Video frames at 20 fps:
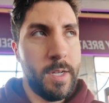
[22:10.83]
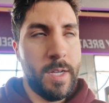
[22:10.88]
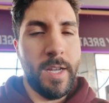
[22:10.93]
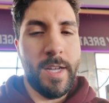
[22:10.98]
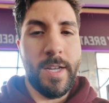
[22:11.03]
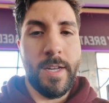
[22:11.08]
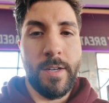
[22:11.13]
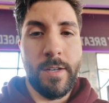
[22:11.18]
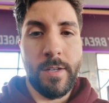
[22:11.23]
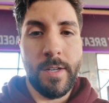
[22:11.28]

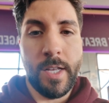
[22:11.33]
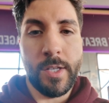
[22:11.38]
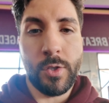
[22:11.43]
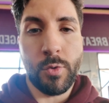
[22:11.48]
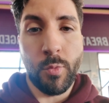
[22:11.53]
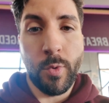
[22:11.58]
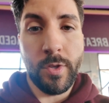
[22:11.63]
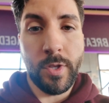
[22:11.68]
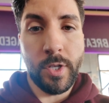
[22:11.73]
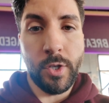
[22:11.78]
And that's
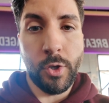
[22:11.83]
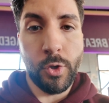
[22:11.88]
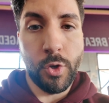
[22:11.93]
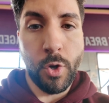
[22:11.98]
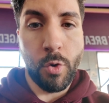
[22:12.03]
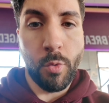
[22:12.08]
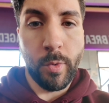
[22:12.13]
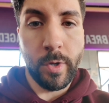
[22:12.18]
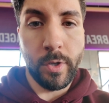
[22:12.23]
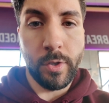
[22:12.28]
one thing you
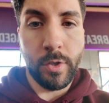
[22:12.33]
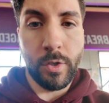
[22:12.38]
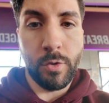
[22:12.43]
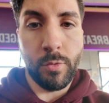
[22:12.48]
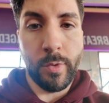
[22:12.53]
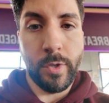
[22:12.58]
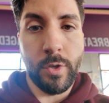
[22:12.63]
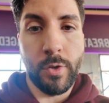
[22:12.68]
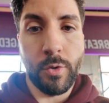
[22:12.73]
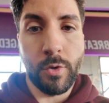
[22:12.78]
don't want to do
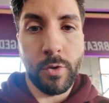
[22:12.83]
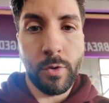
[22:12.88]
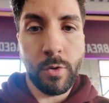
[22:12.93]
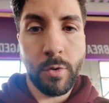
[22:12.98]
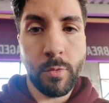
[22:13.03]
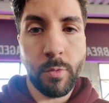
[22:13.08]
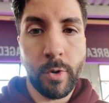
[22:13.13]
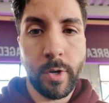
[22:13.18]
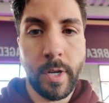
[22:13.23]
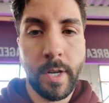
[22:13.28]
when you're
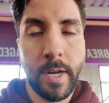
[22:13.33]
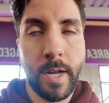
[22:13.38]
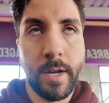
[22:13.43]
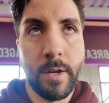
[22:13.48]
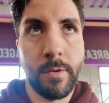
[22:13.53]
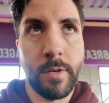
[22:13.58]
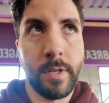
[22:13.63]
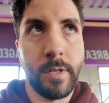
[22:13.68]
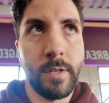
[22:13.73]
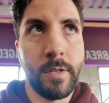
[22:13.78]
working
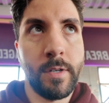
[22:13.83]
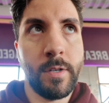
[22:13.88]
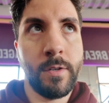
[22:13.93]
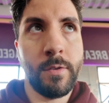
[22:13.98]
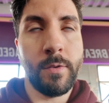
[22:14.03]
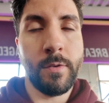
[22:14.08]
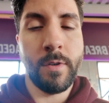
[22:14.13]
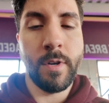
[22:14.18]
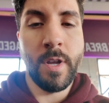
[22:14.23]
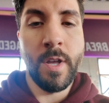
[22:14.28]
out and
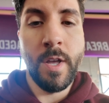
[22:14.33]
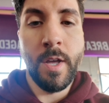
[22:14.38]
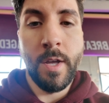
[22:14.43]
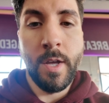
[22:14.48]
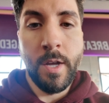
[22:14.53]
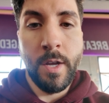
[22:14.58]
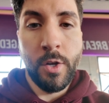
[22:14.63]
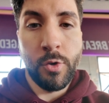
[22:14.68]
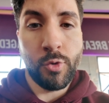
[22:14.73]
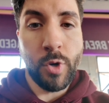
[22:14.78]

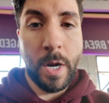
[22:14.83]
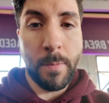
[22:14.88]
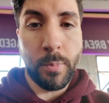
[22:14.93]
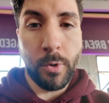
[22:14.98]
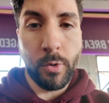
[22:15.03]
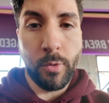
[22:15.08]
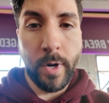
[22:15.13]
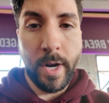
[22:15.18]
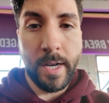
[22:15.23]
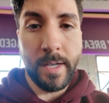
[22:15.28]
try and
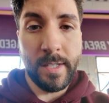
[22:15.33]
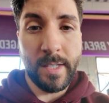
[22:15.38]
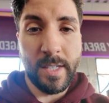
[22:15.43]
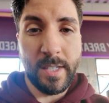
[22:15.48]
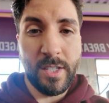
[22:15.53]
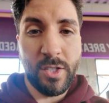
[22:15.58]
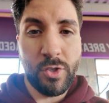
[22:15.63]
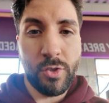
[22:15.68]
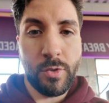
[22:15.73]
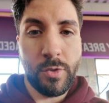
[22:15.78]
progress,
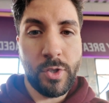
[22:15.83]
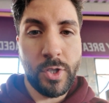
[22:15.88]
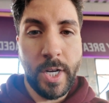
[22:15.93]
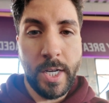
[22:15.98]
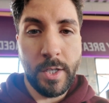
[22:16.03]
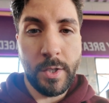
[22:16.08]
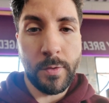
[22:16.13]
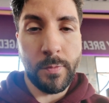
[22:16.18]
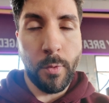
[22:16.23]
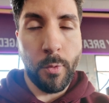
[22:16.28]
is
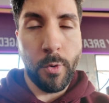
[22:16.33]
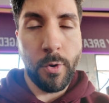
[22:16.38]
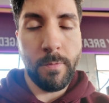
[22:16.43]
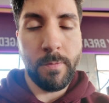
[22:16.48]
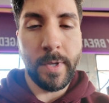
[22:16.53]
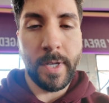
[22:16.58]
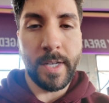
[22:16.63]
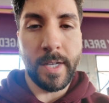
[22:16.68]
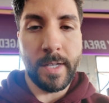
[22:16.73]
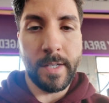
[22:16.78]
chase
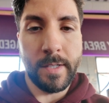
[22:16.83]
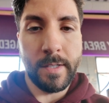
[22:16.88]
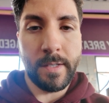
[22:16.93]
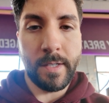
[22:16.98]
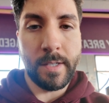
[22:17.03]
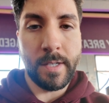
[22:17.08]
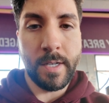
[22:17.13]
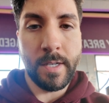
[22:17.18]
progress,